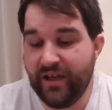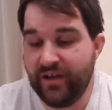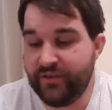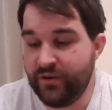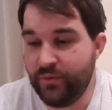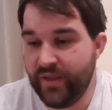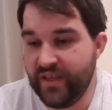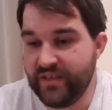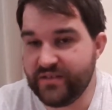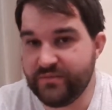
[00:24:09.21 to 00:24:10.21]
I don't know what it
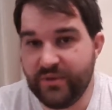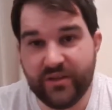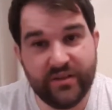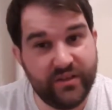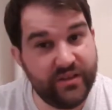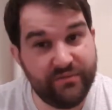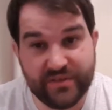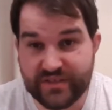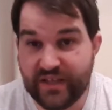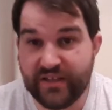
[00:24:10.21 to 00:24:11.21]
is. I mean, they have the
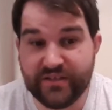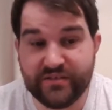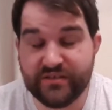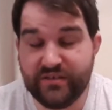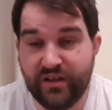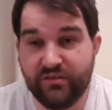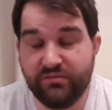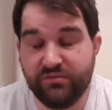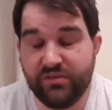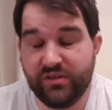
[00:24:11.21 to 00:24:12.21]
standards, you know,
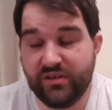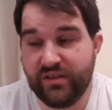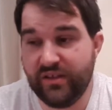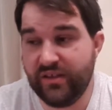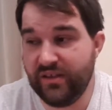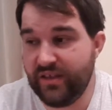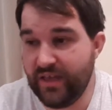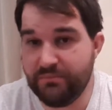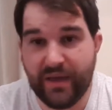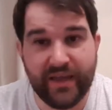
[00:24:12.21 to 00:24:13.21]

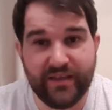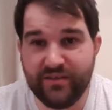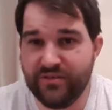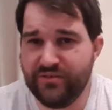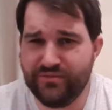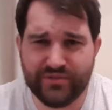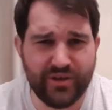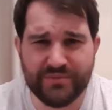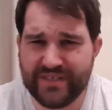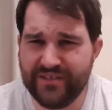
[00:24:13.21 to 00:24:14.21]
Game Mat EU
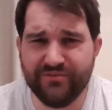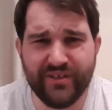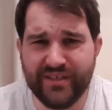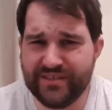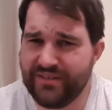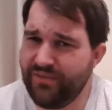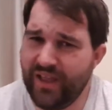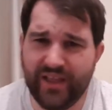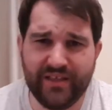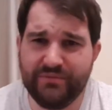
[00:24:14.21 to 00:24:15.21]
type scenery and stuff
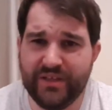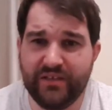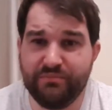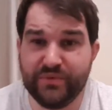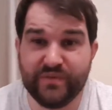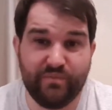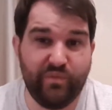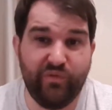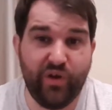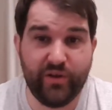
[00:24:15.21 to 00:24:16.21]
like that. I mean, they just
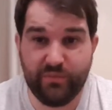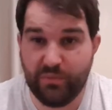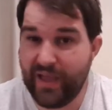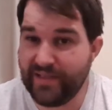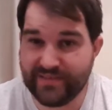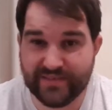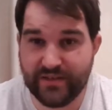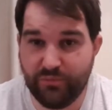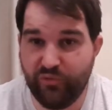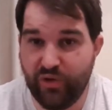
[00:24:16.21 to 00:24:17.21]
provided the mats, so
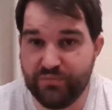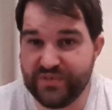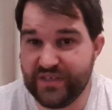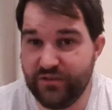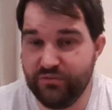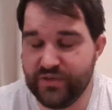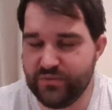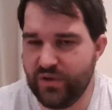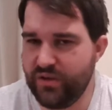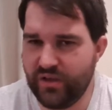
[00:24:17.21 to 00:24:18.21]
they provided the scenery as
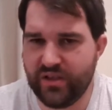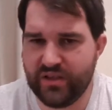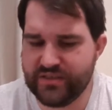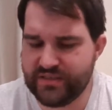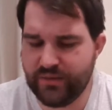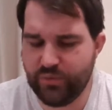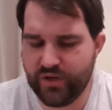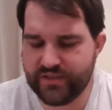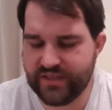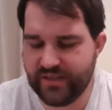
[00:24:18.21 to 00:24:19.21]
well, and I can understand why
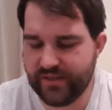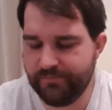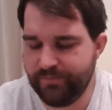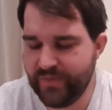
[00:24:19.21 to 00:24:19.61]
they take that.